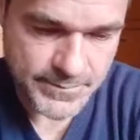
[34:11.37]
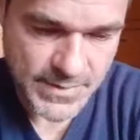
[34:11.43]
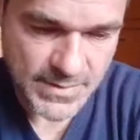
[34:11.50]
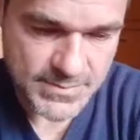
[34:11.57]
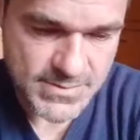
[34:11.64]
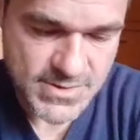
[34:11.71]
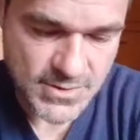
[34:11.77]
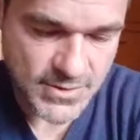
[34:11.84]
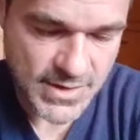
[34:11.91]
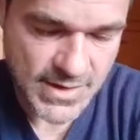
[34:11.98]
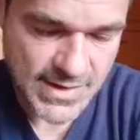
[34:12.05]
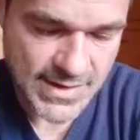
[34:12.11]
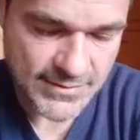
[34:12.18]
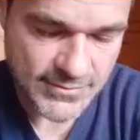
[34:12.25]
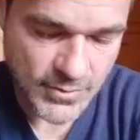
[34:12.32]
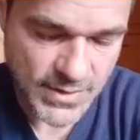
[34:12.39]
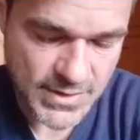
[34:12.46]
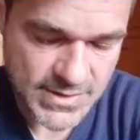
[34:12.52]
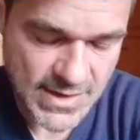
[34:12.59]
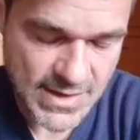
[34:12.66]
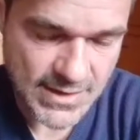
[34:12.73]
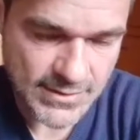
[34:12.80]
I'm sorry I ever went
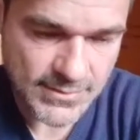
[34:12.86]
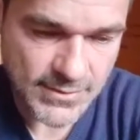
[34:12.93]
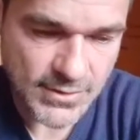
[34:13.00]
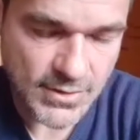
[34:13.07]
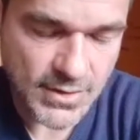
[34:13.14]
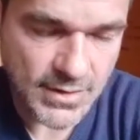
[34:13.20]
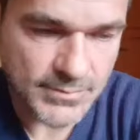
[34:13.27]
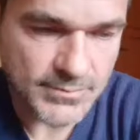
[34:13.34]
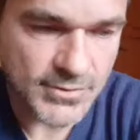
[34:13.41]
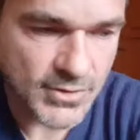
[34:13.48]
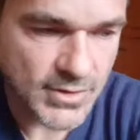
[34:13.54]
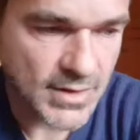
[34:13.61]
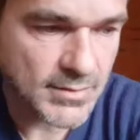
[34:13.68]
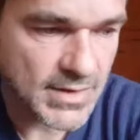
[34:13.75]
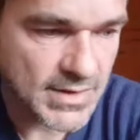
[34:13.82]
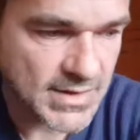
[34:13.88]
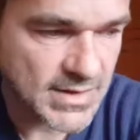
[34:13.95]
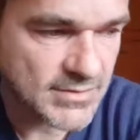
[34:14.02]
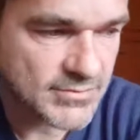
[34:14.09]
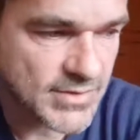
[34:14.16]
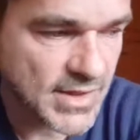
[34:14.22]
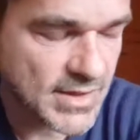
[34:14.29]
down, I'm sorry I
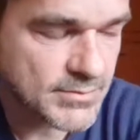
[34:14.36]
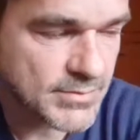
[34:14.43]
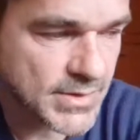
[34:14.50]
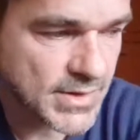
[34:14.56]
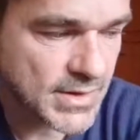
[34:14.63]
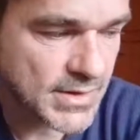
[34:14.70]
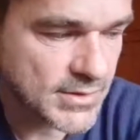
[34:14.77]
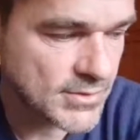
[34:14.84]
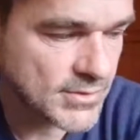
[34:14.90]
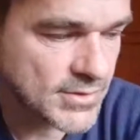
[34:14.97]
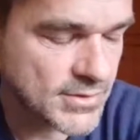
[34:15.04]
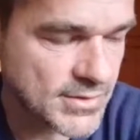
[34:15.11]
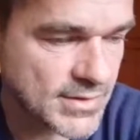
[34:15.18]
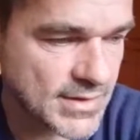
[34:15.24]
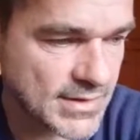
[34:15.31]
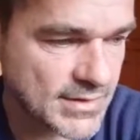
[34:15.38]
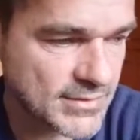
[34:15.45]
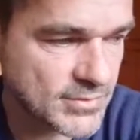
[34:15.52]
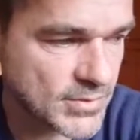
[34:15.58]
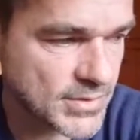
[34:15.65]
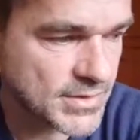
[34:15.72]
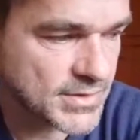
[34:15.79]
believed that, but it is
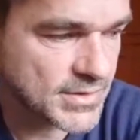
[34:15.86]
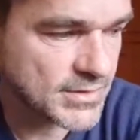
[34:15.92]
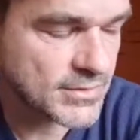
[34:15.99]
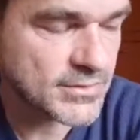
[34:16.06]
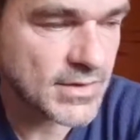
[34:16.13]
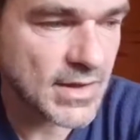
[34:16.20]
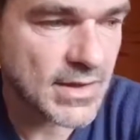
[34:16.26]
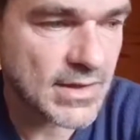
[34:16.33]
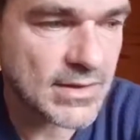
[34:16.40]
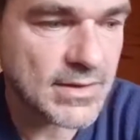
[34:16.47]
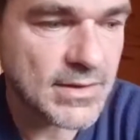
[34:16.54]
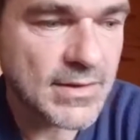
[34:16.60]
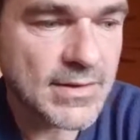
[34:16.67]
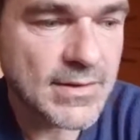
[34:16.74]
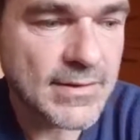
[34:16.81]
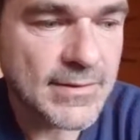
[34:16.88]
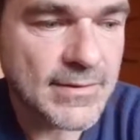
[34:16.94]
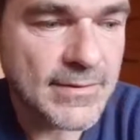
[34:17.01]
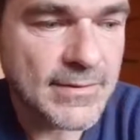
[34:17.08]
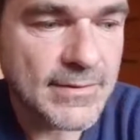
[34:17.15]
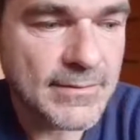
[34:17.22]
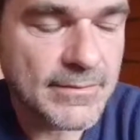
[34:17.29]
what it is. And
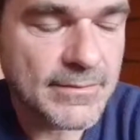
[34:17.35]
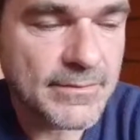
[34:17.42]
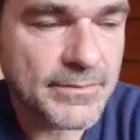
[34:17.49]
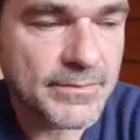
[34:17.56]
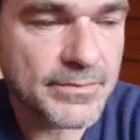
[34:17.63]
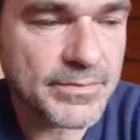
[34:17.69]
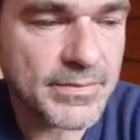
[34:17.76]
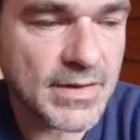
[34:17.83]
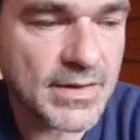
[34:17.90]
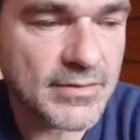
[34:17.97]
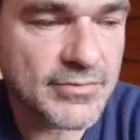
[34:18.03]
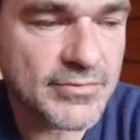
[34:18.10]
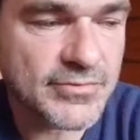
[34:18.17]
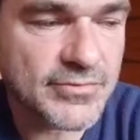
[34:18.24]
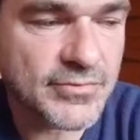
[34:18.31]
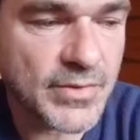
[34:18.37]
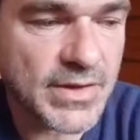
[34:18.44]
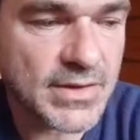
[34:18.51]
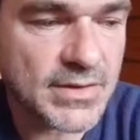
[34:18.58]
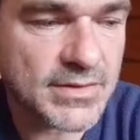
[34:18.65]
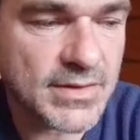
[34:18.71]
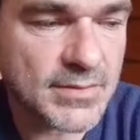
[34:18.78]
if we
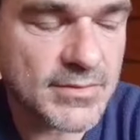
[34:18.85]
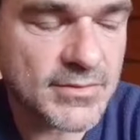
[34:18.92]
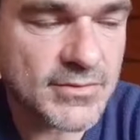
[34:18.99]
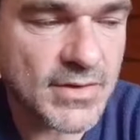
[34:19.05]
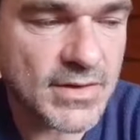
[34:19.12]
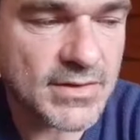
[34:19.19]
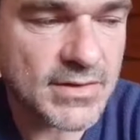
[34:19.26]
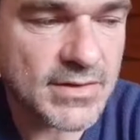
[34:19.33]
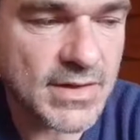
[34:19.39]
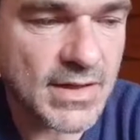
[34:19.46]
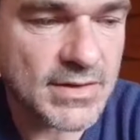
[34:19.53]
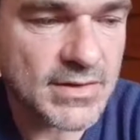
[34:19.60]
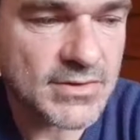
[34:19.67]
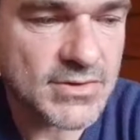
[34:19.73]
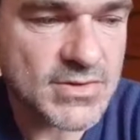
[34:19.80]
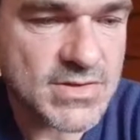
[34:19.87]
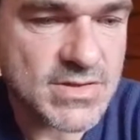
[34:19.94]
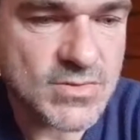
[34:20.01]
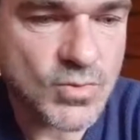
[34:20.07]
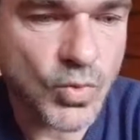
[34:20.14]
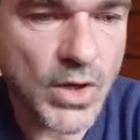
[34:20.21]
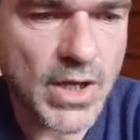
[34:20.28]
can demonstrate that the 8 inches
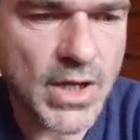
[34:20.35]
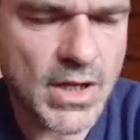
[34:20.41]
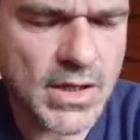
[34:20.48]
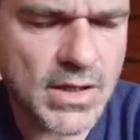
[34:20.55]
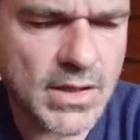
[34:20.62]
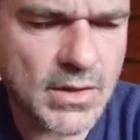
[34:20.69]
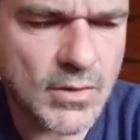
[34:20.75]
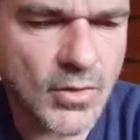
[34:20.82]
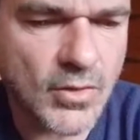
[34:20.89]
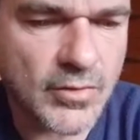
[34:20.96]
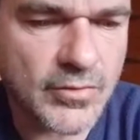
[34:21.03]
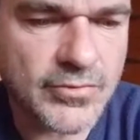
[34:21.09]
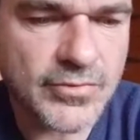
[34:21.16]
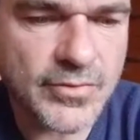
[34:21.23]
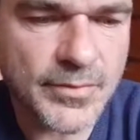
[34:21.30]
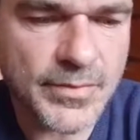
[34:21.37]
is way off,